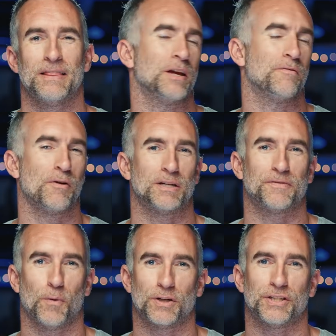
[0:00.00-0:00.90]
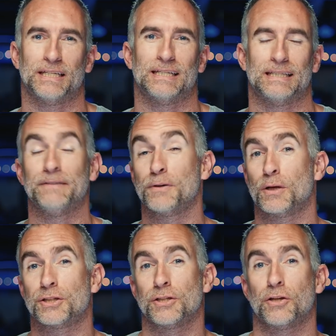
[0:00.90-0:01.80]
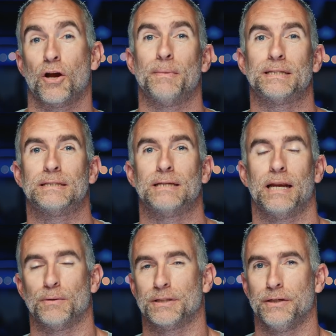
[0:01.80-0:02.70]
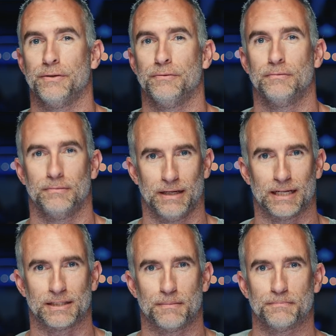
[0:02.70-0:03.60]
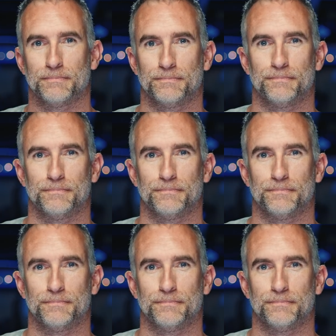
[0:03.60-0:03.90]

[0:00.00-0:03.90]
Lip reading: Thank you very much for watching. Leave your questions in the comments, and I will see you next time.